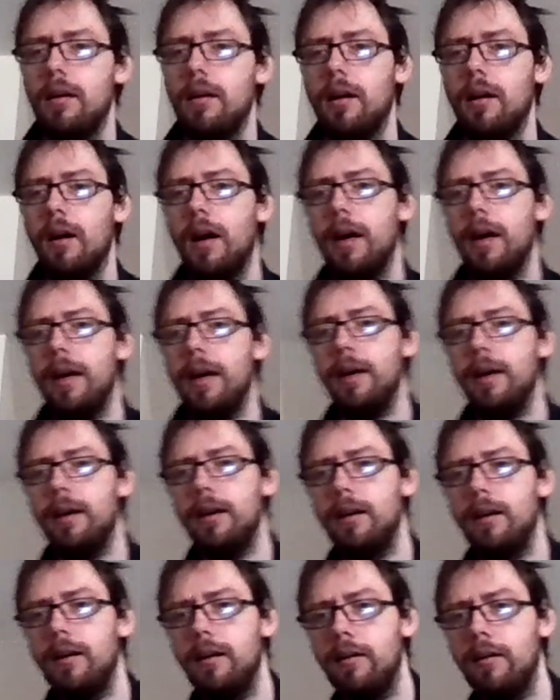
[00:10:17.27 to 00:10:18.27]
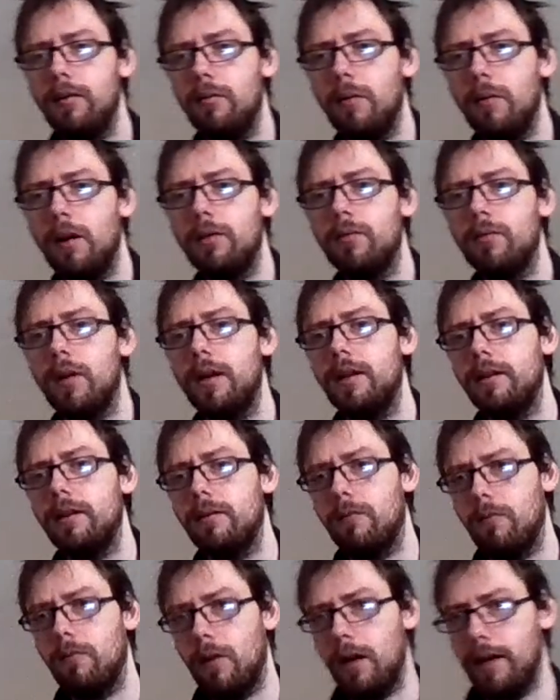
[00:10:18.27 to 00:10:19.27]
Hi,
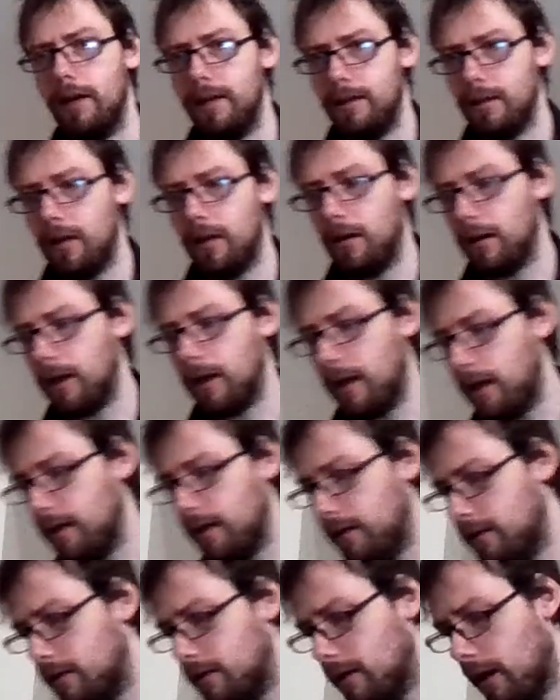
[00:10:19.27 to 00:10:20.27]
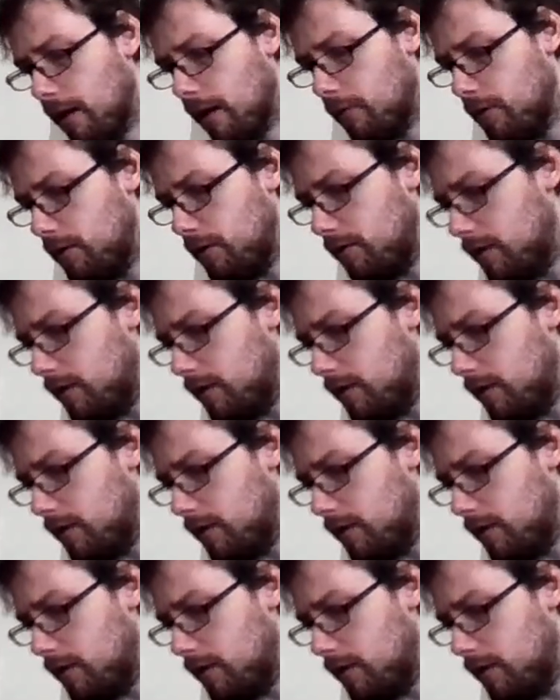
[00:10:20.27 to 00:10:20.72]
Worldwide Arcade, how are you